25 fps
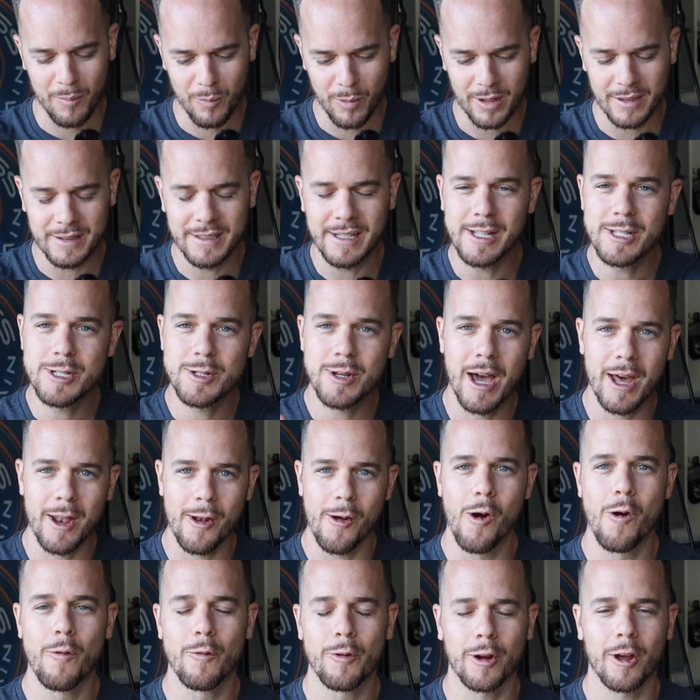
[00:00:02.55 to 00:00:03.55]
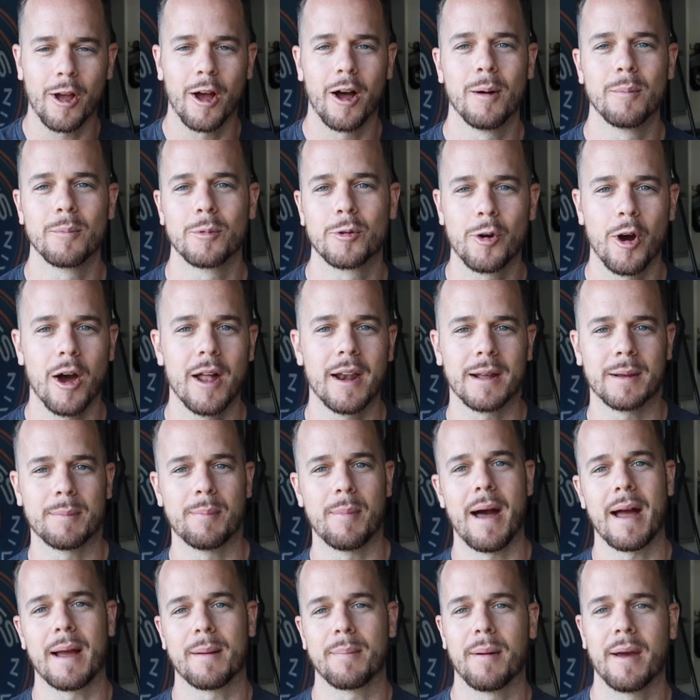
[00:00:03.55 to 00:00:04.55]
where I teach you how to overcome chronic
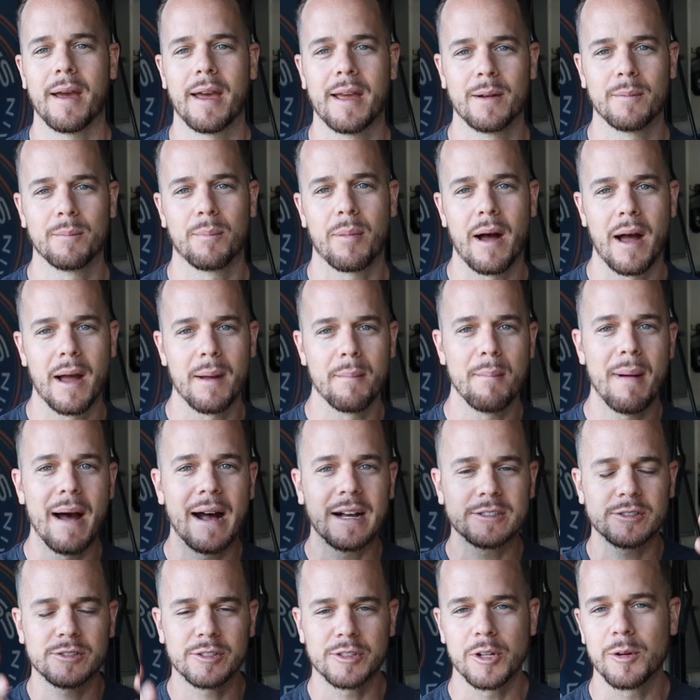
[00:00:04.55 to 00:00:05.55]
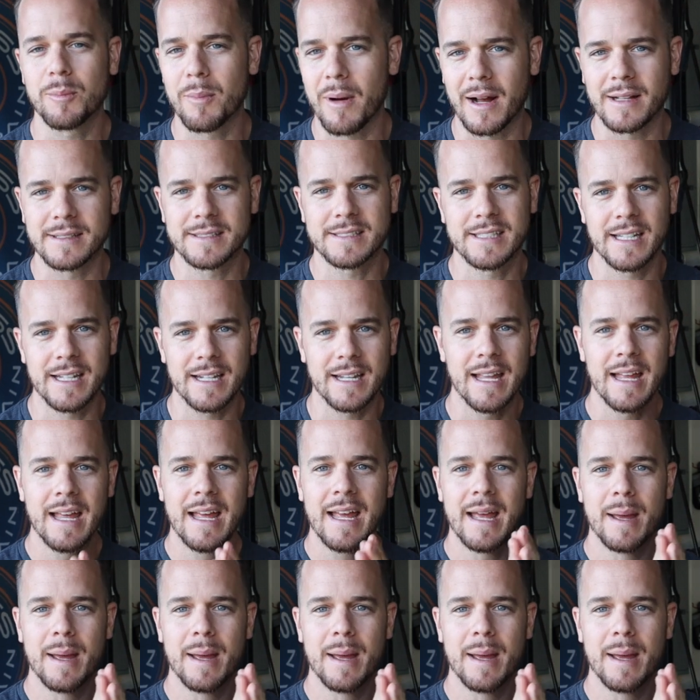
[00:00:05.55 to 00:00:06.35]
back pain by mastering your mindset,